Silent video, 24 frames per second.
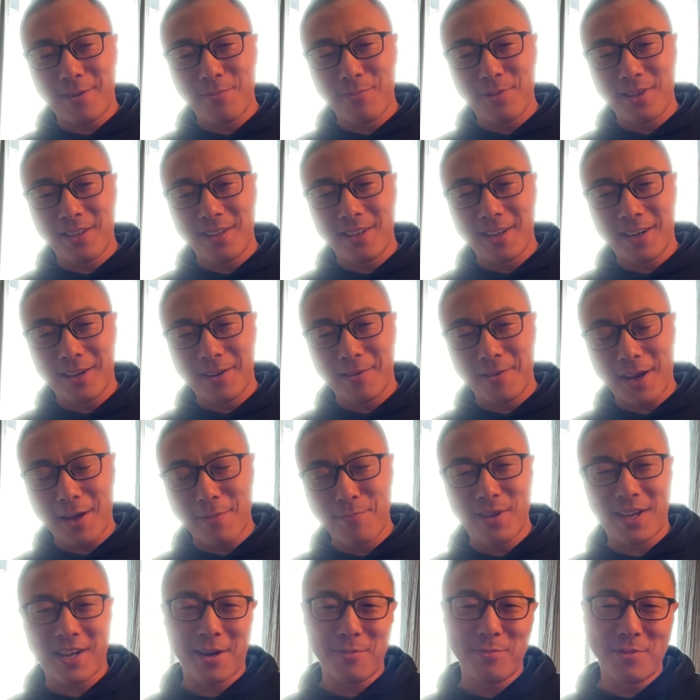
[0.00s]

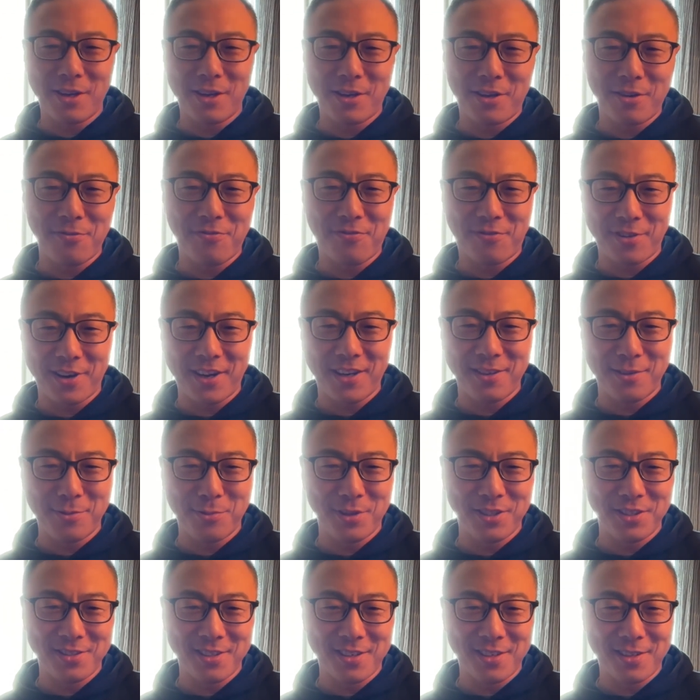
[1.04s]
become a good friend
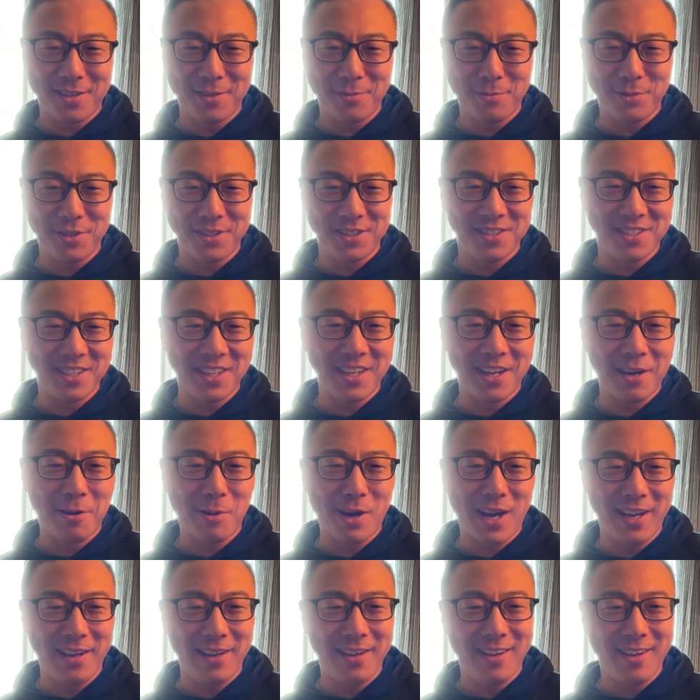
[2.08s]
with Dana
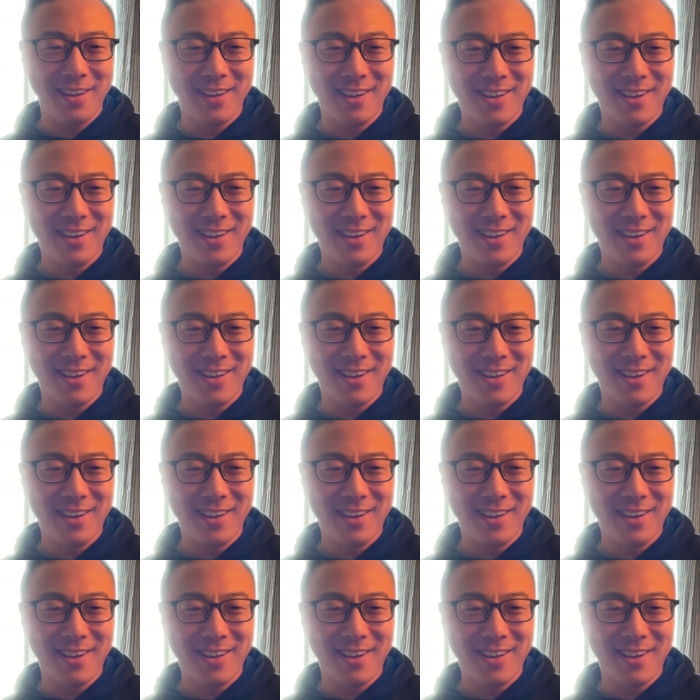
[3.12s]
White.